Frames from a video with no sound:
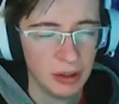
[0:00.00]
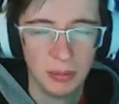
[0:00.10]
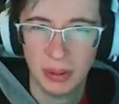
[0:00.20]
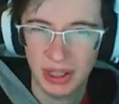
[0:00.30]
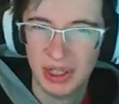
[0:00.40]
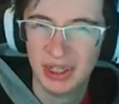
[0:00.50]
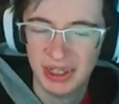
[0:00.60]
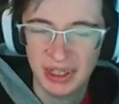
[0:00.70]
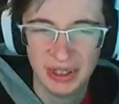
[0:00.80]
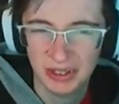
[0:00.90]
But,
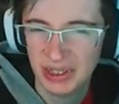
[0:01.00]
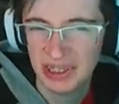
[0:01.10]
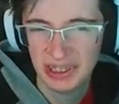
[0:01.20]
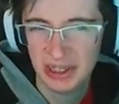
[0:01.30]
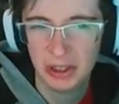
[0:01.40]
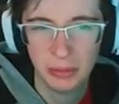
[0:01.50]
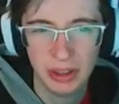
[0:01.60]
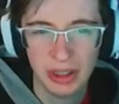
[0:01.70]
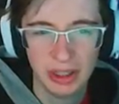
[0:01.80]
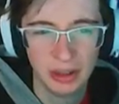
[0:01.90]
you know, it should be
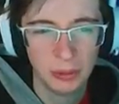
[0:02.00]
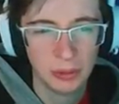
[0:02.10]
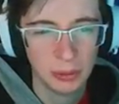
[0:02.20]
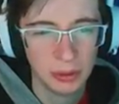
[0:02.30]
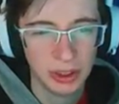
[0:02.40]
getting warmer,